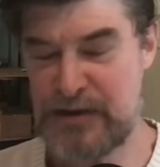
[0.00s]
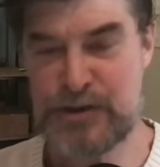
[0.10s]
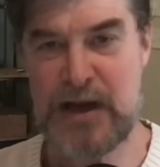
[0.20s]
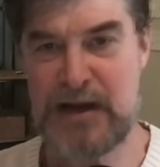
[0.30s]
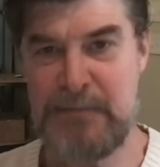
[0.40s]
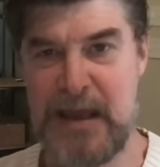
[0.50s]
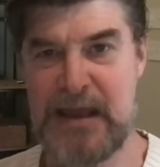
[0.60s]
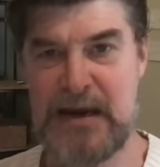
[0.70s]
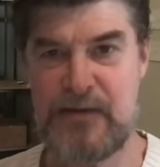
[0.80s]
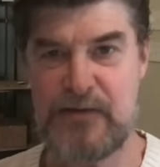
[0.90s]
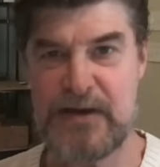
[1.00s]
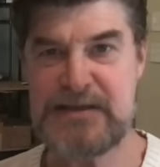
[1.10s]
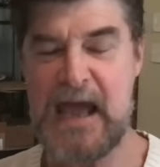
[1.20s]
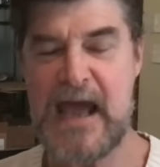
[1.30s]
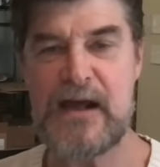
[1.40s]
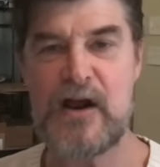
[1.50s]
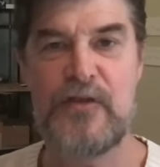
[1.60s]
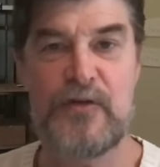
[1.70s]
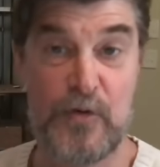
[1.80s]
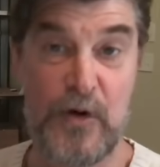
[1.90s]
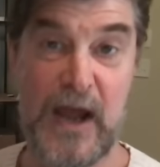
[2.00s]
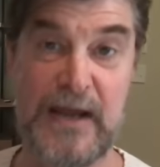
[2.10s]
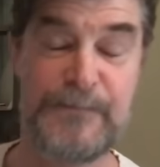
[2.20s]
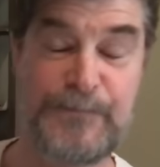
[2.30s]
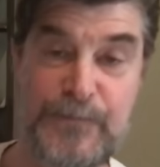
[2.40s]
and try to make another attack on the right.